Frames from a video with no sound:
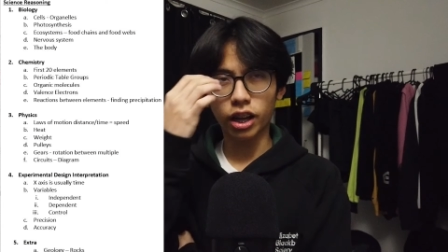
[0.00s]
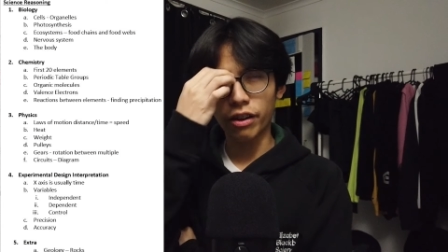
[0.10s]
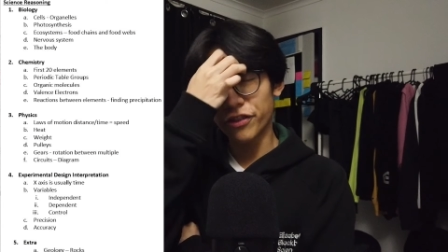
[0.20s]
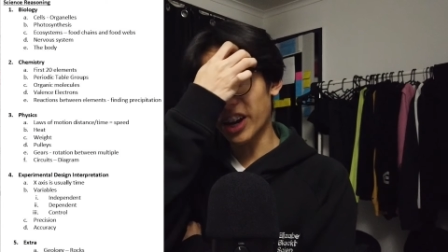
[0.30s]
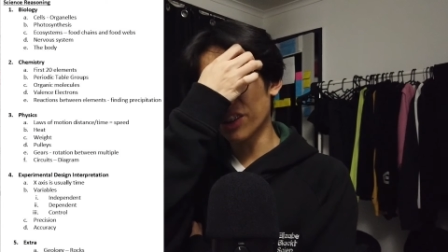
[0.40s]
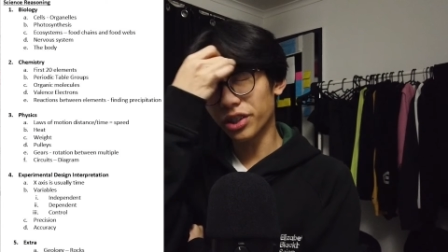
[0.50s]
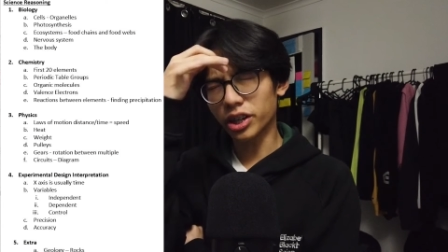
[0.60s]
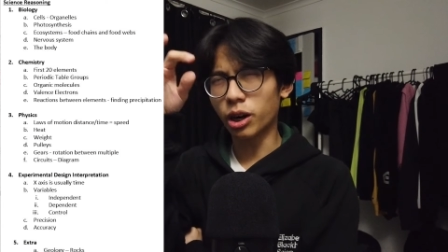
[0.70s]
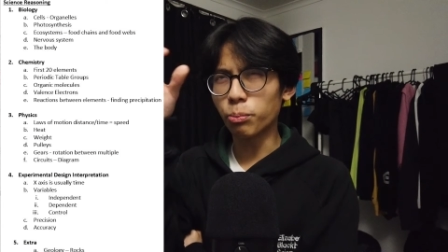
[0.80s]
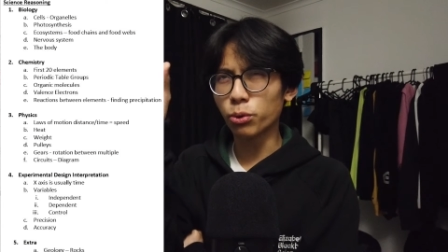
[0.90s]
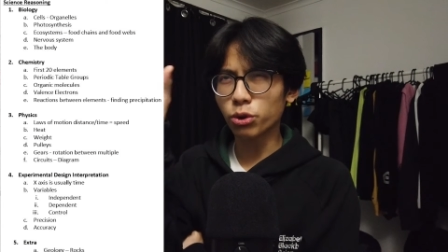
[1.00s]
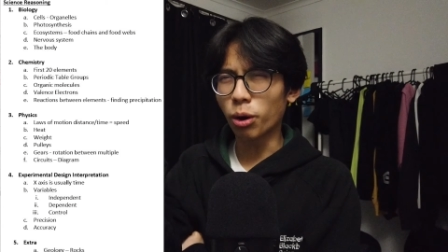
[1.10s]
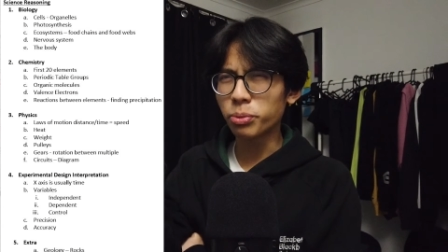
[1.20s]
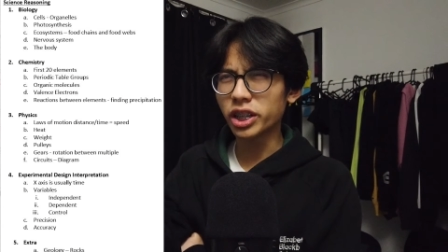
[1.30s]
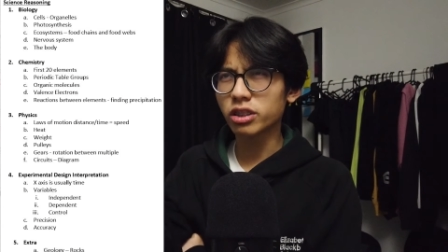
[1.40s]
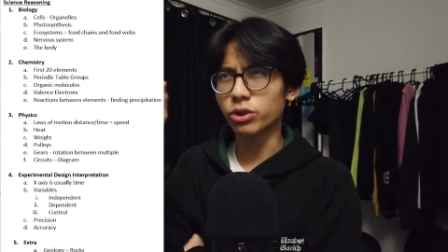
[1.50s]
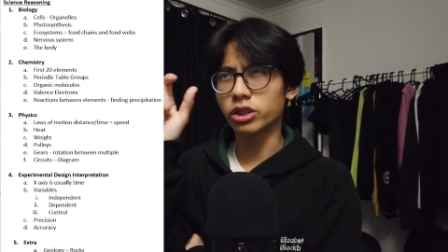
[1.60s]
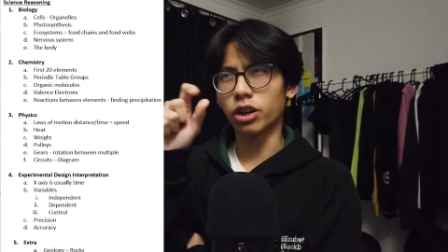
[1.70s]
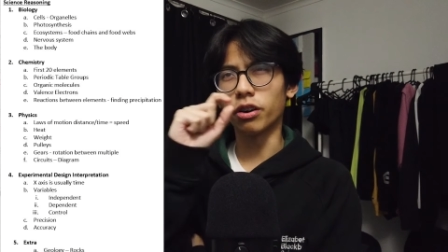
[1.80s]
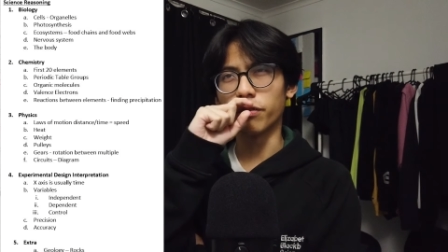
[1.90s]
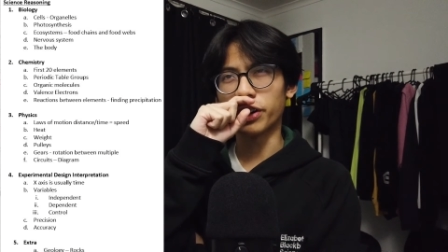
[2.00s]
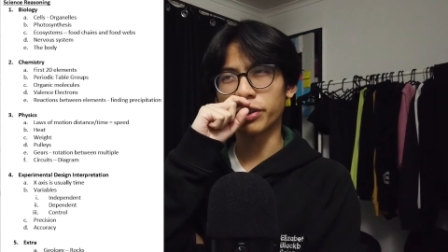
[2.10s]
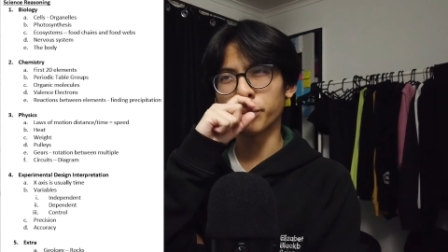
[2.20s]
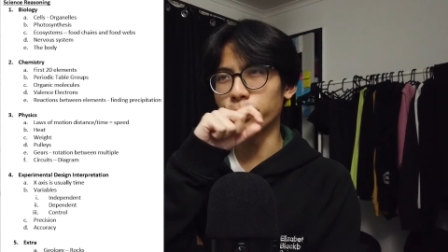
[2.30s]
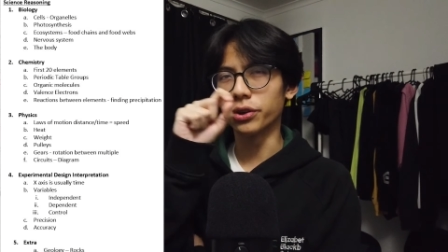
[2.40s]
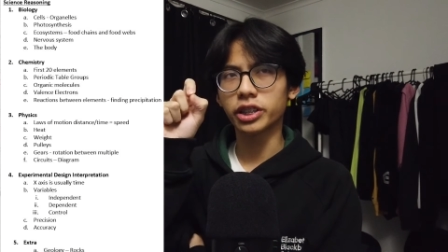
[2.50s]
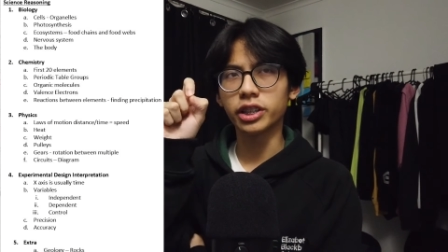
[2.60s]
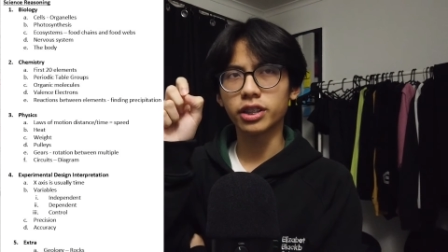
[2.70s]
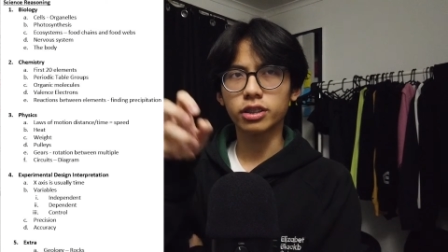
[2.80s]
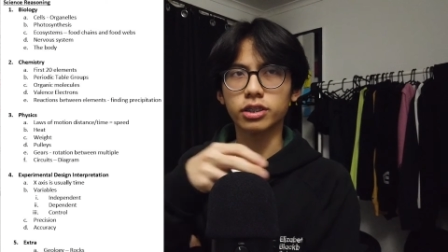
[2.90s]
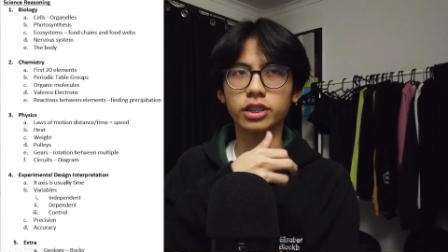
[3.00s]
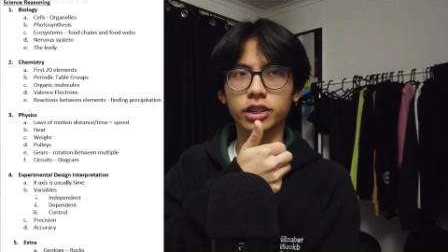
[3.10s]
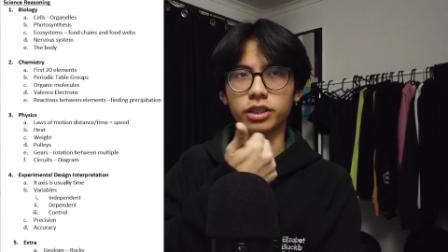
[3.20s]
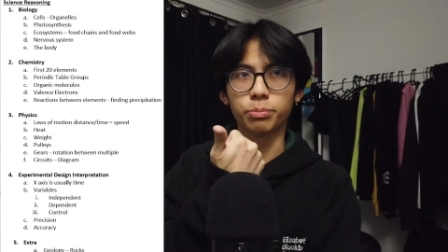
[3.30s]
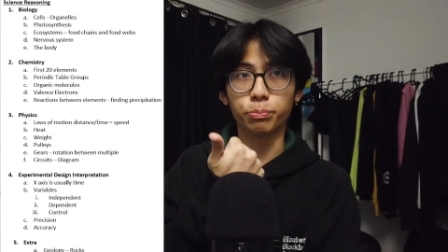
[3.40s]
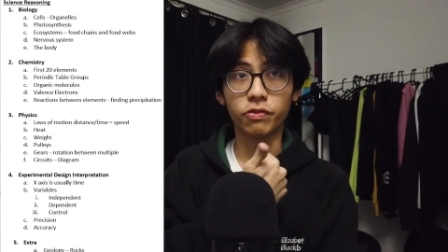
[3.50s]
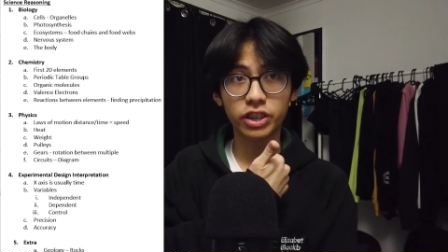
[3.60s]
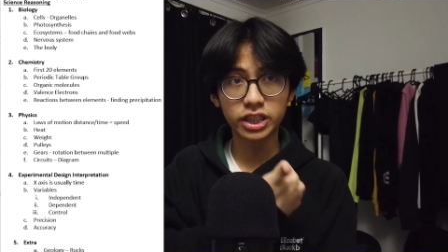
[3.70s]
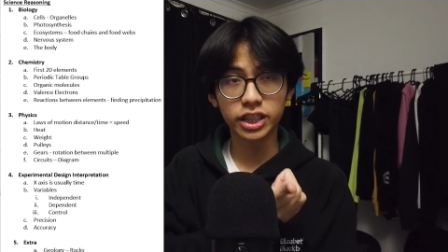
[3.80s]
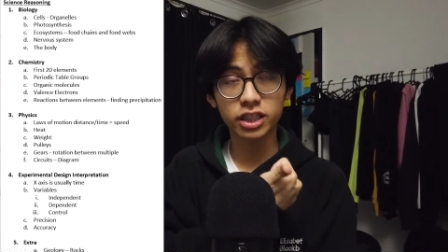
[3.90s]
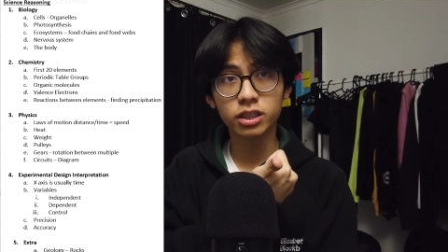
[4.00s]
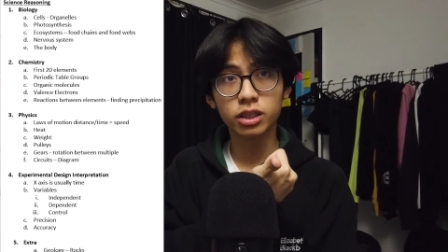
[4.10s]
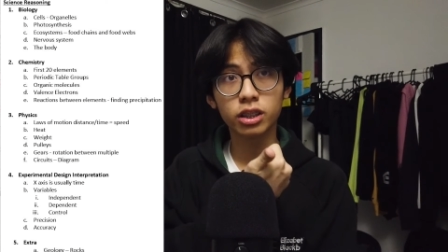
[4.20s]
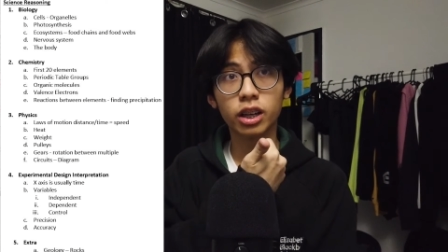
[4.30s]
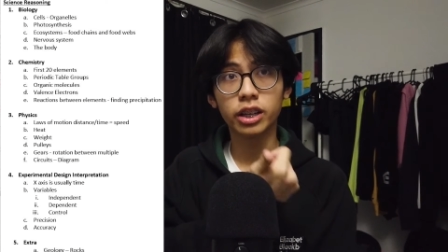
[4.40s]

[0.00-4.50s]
I found a couple topics which are very important such as physics,